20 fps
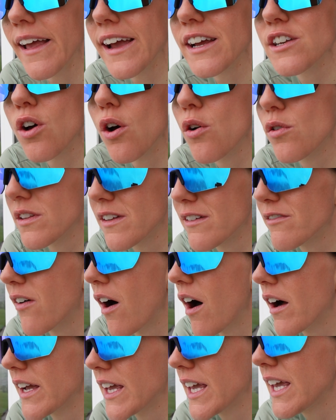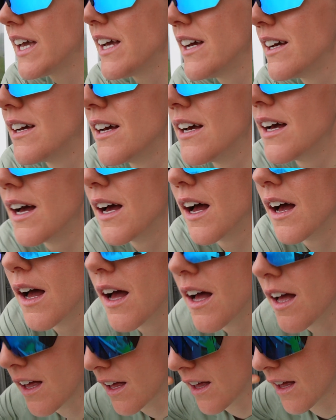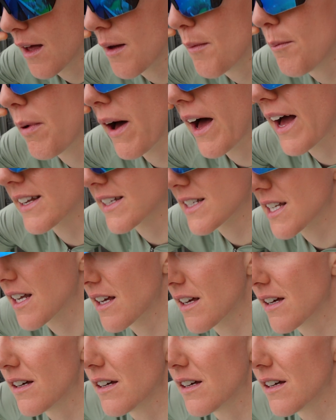like totally foggy. But